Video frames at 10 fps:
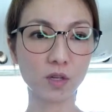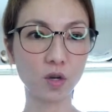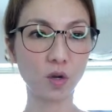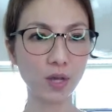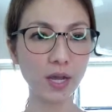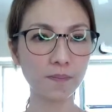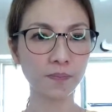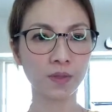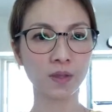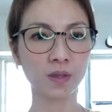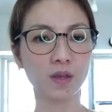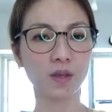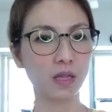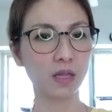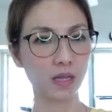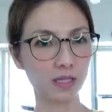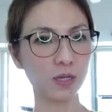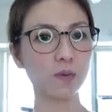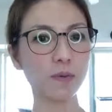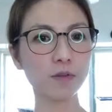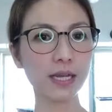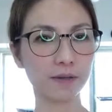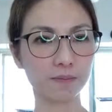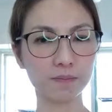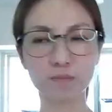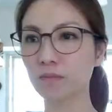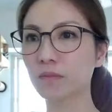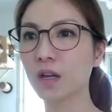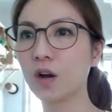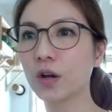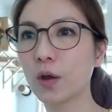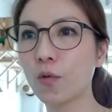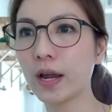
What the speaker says: Okay, let me see what people say. Okay, wait.